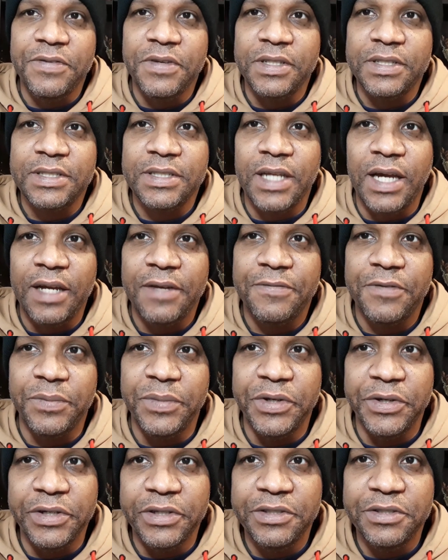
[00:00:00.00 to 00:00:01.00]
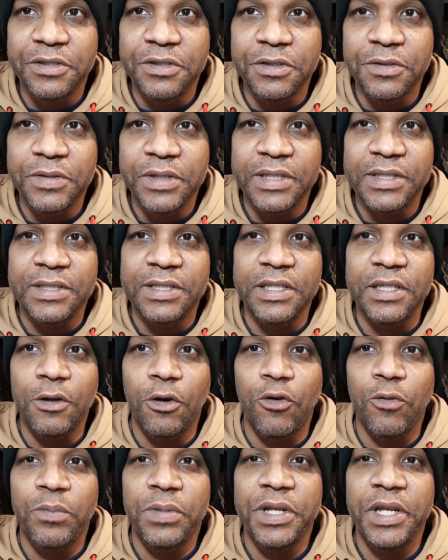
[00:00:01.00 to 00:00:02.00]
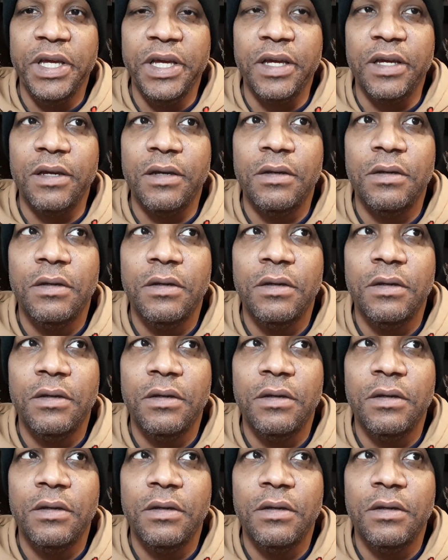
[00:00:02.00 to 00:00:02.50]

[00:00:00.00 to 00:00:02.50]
it's not familiar to you, is the opening